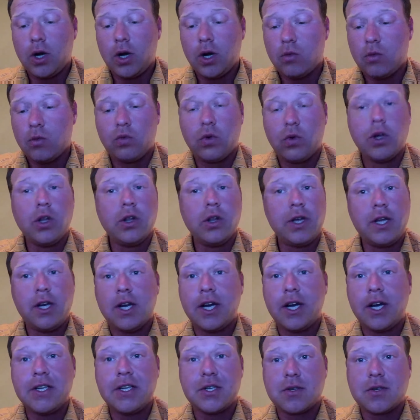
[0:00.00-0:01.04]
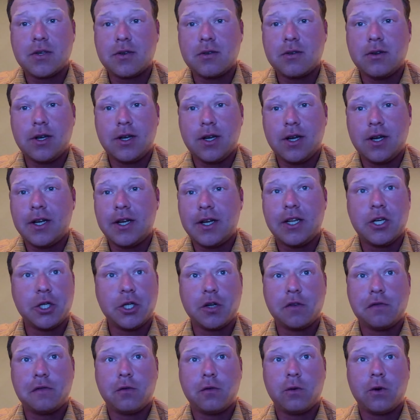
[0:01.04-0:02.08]
really nice addition
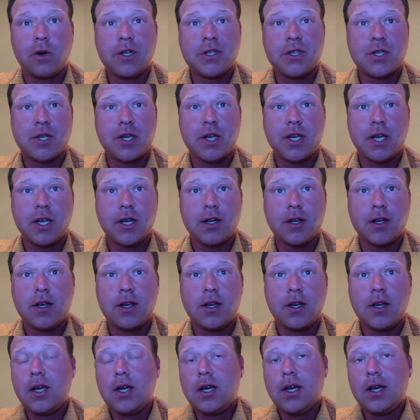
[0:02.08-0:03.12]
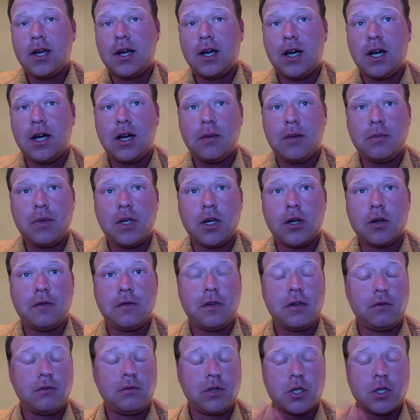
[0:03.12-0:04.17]
for us, and if you
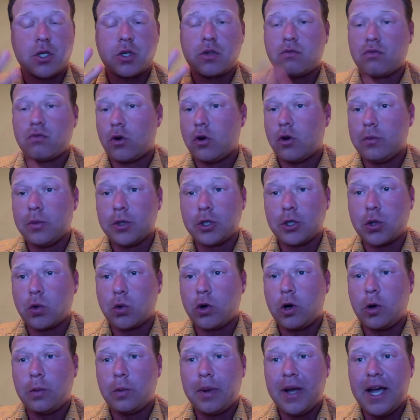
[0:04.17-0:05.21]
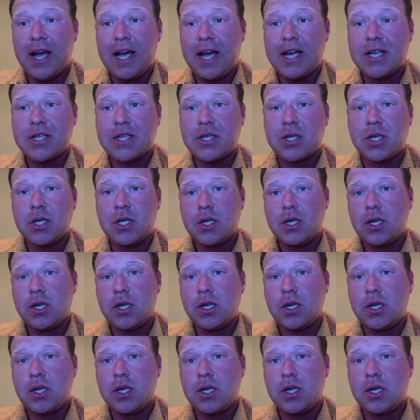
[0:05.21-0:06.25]
just throw him a shorter pass,
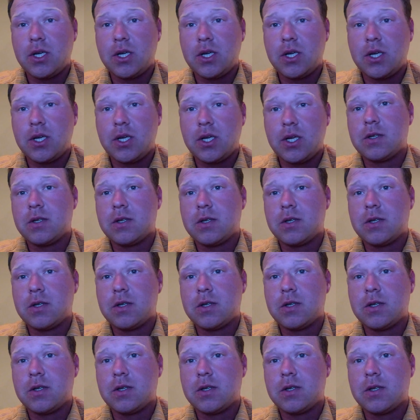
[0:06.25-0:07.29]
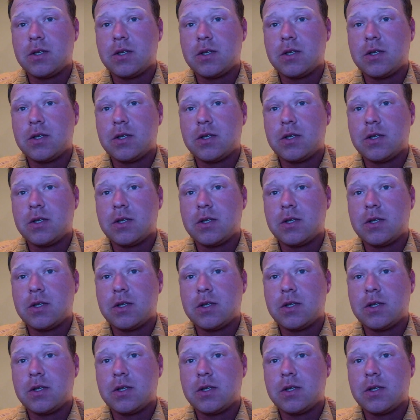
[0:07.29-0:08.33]
he's very reliable to
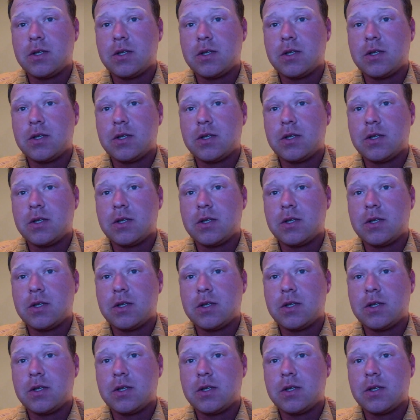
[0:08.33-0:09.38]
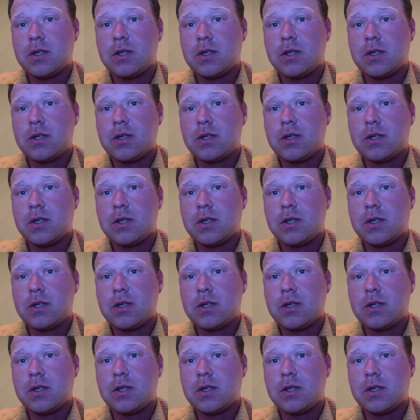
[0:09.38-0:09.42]
catch it and move the chains.